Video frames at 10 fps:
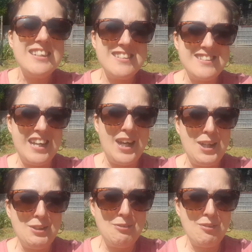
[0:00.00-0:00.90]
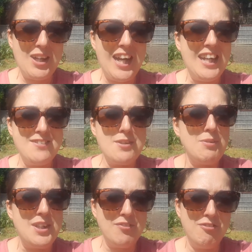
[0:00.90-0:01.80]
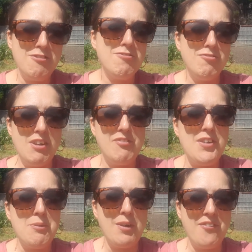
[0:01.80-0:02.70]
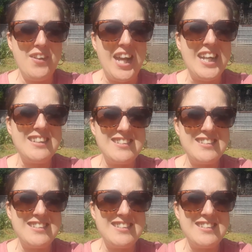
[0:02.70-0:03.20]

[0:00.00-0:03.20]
So and doing a review on that.